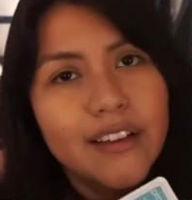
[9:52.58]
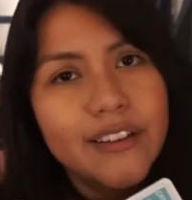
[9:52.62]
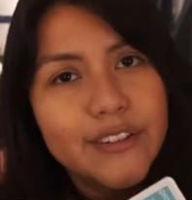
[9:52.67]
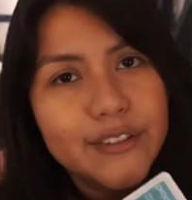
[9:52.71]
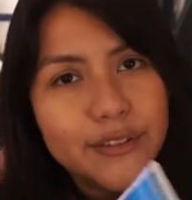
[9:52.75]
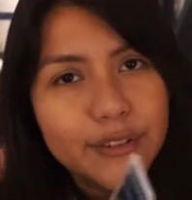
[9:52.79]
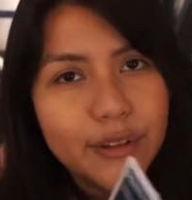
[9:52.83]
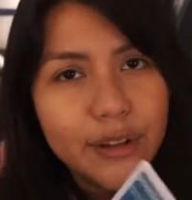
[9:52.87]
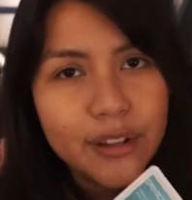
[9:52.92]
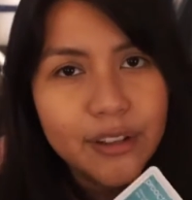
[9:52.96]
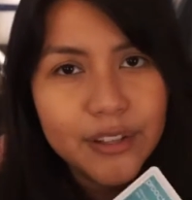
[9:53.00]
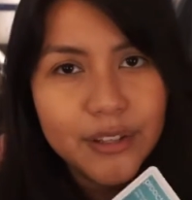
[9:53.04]

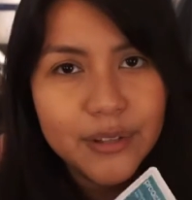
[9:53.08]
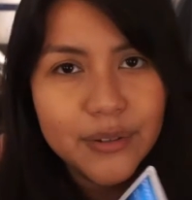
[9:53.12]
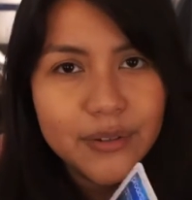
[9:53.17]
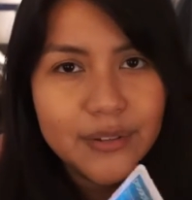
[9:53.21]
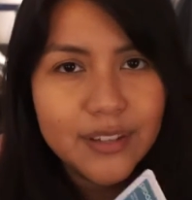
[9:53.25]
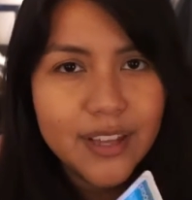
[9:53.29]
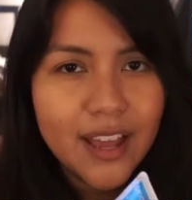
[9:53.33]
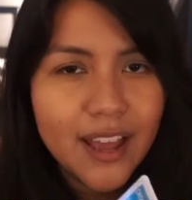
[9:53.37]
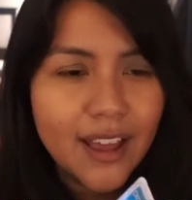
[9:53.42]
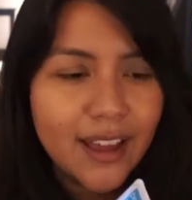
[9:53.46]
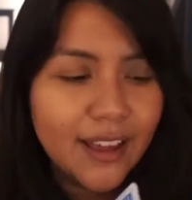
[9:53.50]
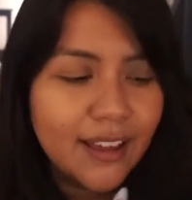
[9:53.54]
So I'll use
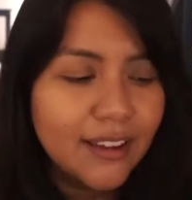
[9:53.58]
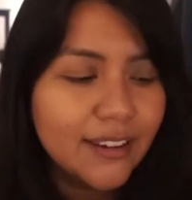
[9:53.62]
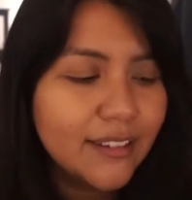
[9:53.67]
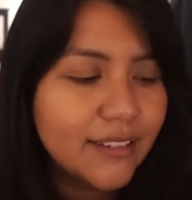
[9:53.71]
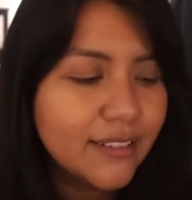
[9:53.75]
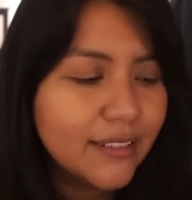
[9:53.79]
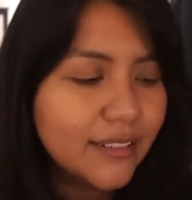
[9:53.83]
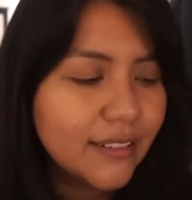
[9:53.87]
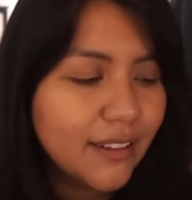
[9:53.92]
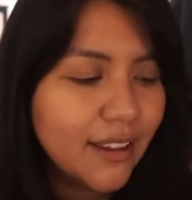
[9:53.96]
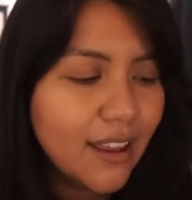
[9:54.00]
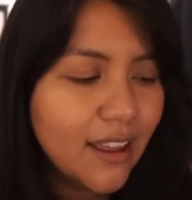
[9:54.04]
that.
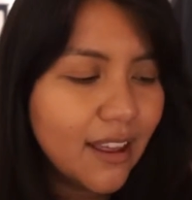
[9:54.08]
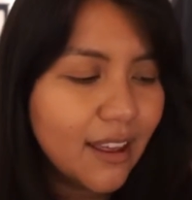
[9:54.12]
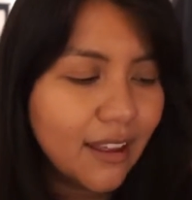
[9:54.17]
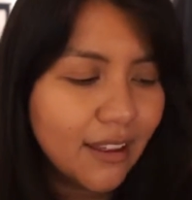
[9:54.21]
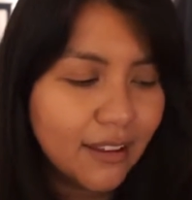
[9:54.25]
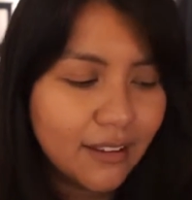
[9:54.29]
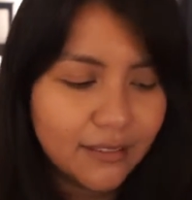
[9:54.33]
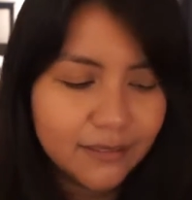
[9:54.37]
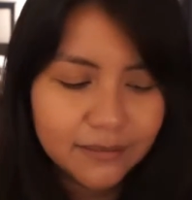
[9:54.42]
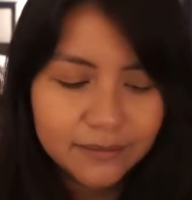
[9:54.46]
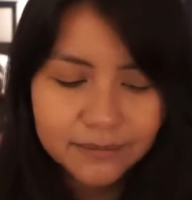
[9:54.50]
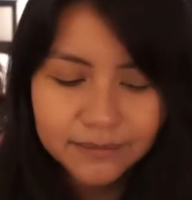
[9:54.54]
Yeah.
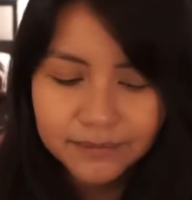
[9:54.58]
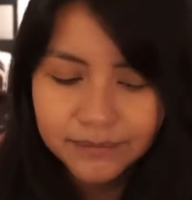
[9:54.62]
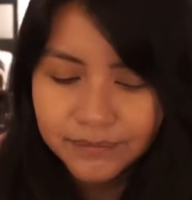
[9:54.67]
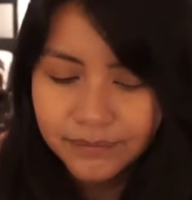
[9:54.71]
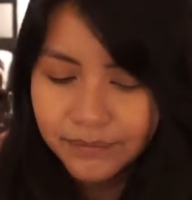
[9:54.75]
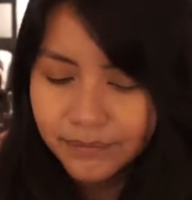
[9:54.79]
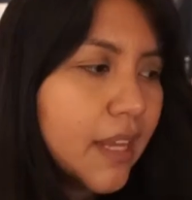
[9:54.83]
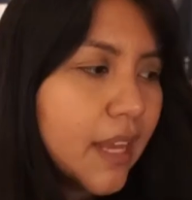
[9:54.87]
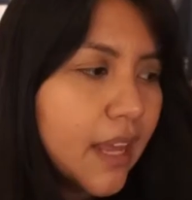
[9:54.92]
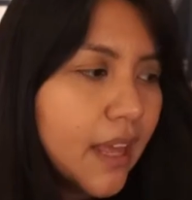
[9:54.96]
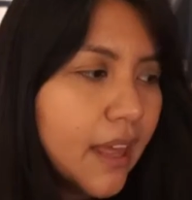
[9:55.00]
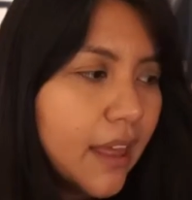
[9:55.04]

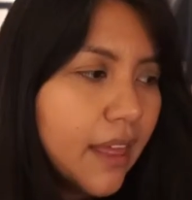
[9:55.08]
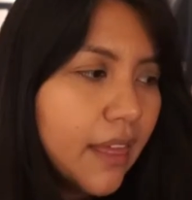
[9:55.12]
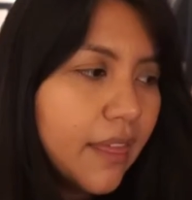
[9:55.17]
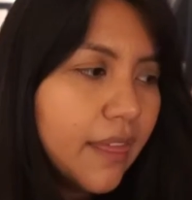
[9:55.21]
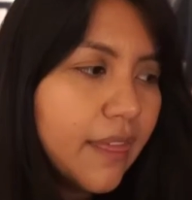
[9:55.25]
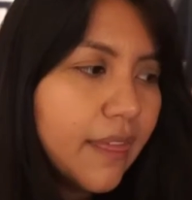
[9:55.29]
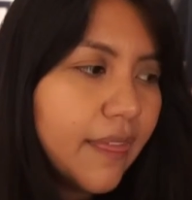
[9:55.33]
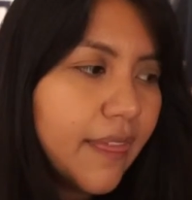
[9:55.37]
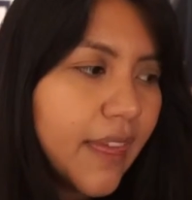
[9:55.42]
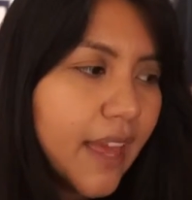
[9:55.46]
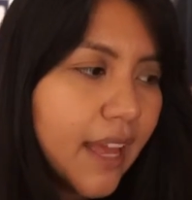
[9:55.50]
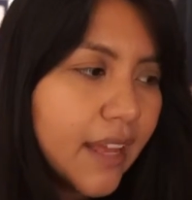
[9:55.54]

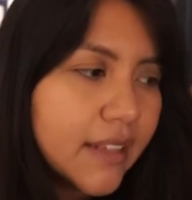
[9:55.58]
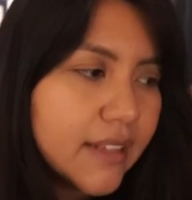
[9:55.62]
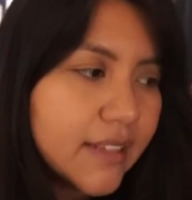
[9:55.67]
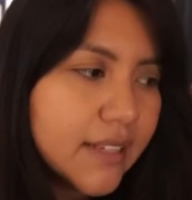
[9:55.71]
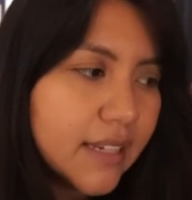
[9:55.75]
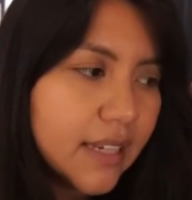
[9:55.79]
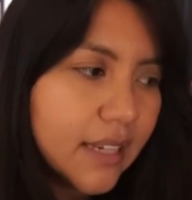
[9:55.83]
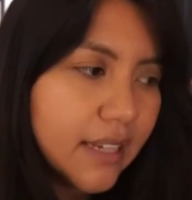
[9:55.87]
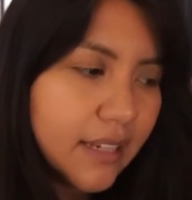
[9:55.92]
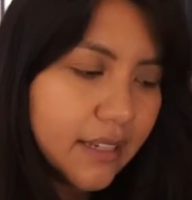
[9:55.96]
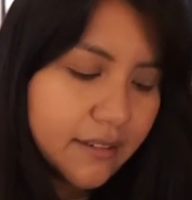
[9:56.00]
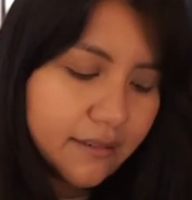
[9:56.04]
That's
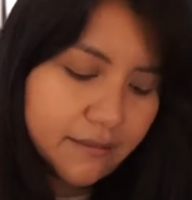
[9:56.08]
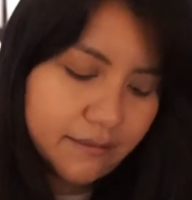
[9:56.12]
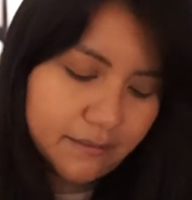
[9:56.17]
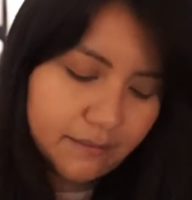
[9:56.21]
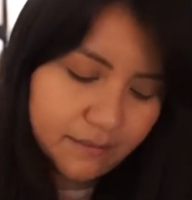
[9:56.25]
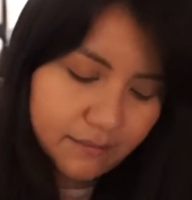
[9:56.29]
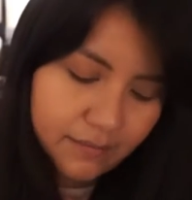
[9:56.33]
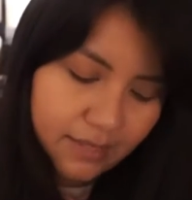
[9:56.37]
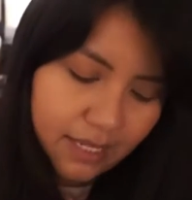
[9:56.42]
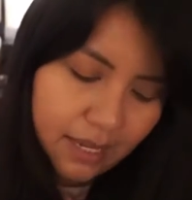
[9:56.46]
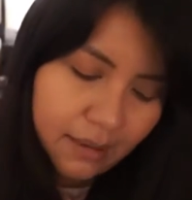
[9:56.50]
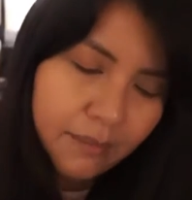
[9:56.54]
it.
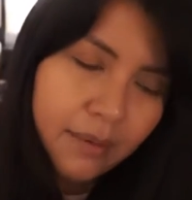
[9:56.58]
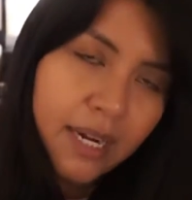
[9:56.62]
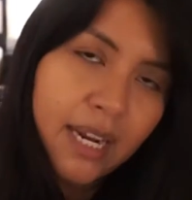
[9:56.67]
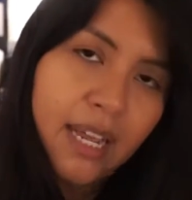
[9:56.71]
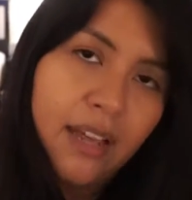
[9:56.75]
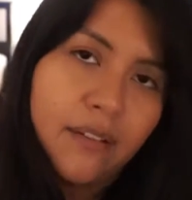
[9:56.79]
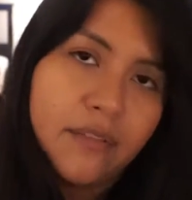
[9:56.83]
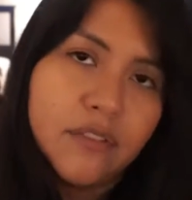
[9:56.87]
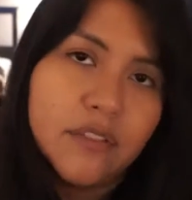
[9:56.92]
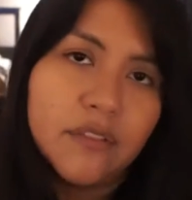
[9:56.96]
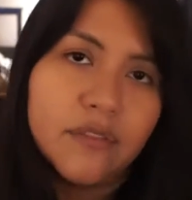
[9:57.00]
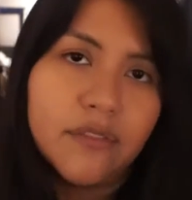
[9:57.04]
I'm gonna
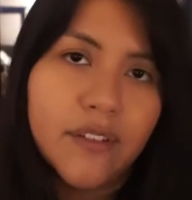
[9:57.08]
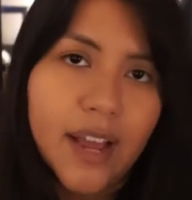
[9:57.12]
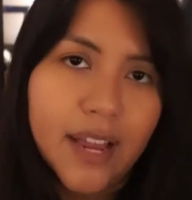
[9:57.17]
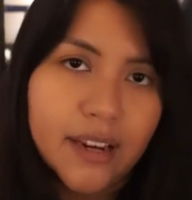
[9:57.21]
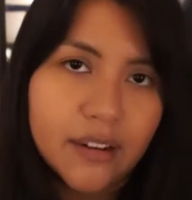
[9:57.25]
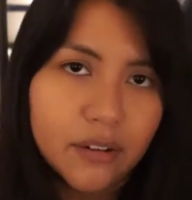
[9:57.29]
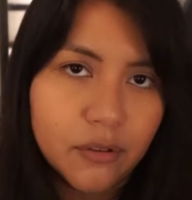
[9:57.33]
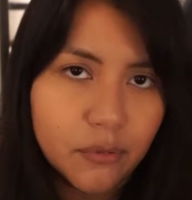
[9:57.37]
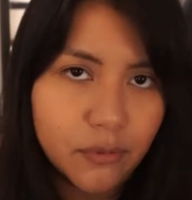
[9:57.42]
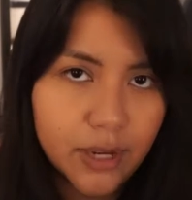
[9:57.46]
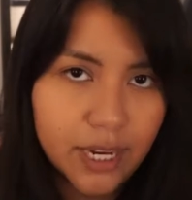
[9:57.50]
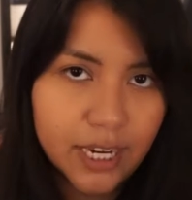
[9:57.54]
have to
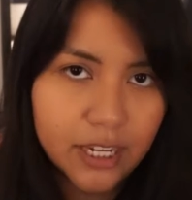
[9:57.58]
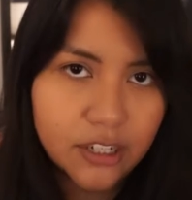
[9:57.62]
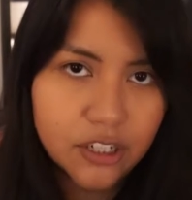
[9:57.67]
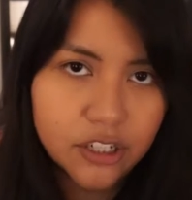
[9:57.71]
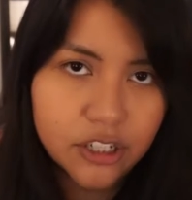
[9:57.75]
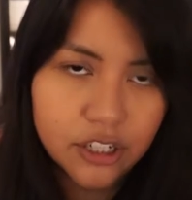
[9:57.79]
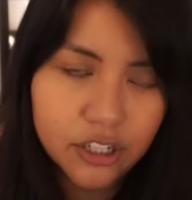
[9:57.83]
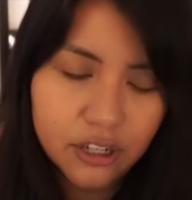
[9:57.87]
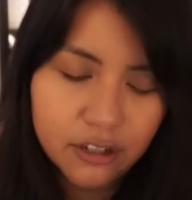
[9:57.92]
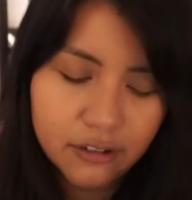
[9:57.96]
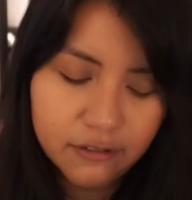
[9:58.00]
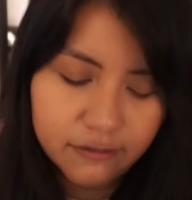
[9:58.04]
find a way to
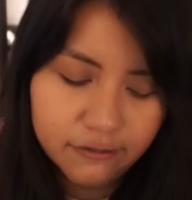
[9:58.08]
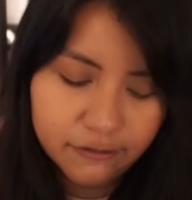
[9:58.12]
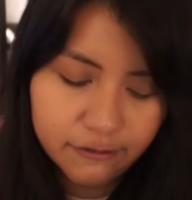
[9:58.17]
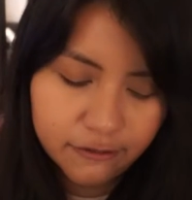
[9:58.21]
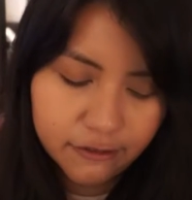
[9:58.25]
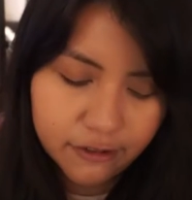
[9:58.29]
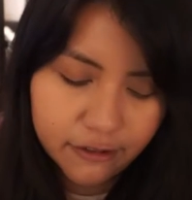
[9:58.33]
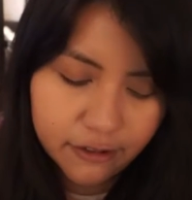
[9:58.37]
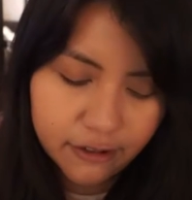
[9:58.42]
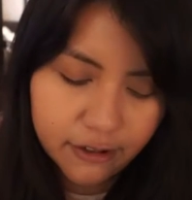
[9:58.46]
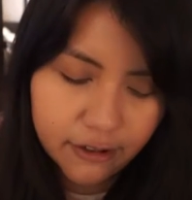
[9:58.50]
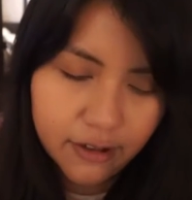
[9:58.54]
shove
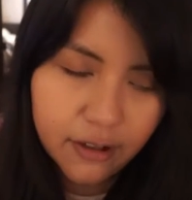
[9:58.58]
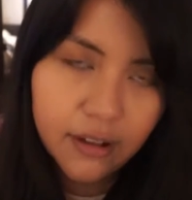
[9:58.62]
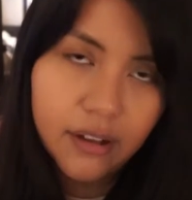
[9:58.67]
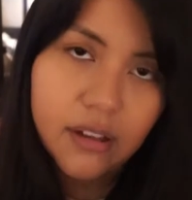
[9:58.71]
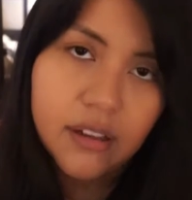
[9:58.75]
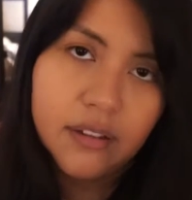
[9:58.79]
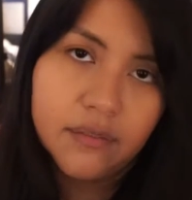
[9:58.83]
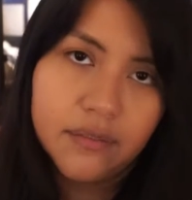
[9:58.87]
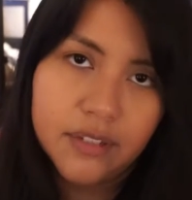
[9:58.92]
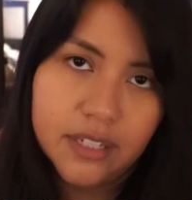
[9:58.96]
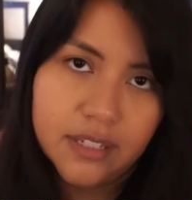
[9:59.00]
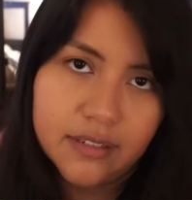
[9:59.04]

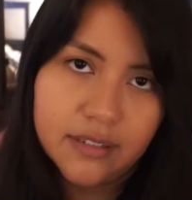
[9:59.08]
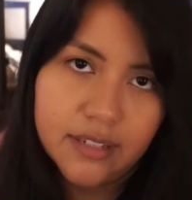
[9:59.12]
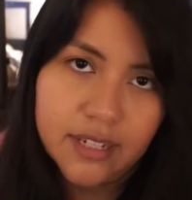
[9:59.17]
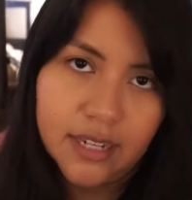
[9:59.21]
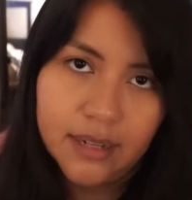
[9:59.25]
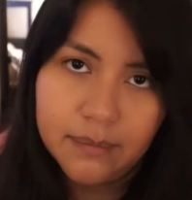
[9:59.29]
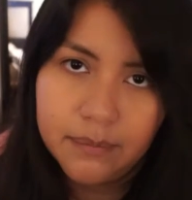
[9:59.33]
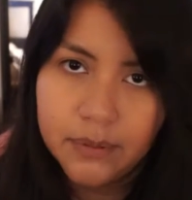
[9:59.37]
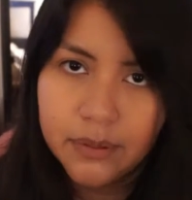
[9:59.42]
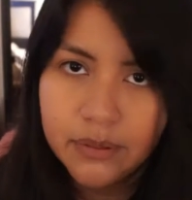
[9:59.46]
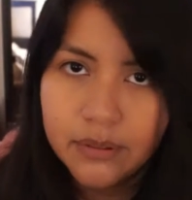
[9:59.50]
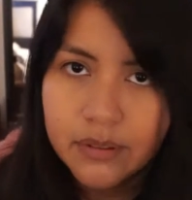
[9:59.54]
all of these
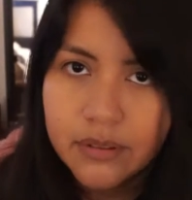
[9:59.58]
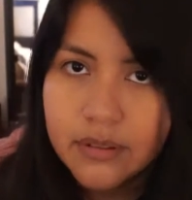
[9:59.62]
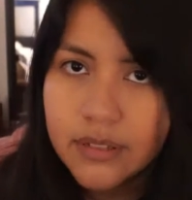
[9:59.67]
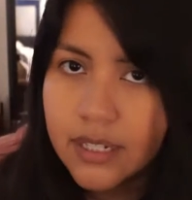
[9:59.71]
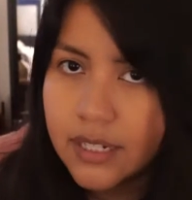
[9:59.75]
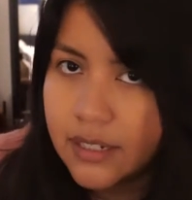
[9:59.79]
samples